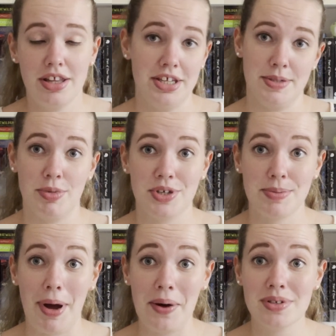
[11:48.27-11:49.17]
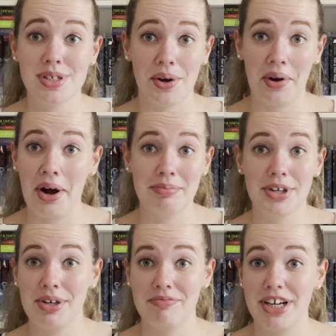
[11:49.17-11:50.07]
this book is about, so I'm
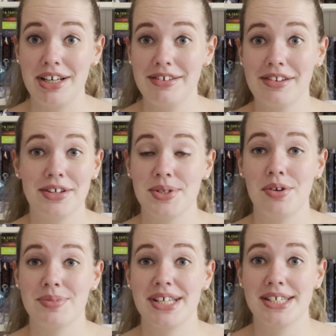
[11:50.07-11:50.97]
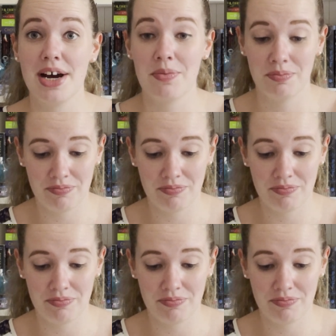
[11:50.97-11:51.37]
going to read the synopsis now.